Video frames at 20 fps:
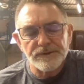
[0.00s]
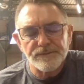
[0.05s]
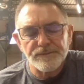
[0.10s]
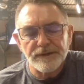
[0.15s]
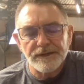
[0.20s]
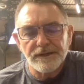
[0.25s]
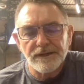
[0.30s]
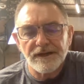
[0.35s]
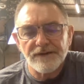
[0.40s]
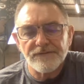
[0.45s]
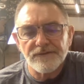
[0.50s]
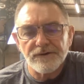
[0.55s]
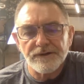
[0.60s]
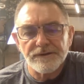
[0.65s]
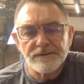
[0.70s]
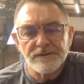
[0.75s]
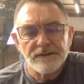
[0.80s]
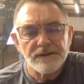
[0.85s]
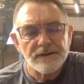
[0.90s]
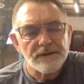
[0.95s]
with my glove
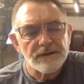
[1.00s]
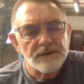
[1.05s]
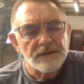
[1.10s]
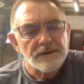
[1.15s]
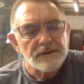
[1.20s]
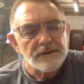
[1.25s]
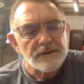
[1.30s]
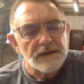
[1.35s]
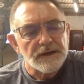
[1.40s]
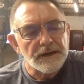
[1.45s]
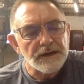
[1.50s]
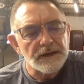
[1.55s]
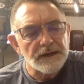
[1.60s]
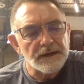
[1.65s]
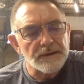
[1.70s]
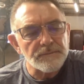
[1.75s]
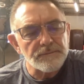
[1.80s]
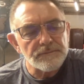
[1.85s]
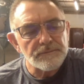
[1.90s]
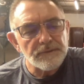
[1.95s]
on,
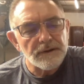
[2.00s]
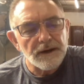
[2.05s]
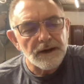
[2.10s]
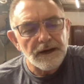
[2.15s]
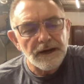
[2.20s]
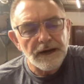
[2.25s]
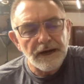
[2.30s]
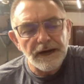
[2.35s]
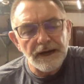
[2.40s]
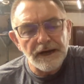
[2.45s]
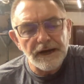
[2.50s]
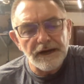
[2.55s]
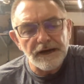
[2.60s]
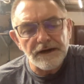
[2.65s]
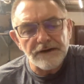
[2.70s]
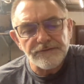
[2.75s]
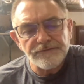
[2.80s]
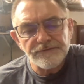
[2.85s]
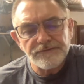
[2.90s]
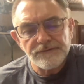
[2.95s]
um,
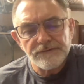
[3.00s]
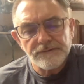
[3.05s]
half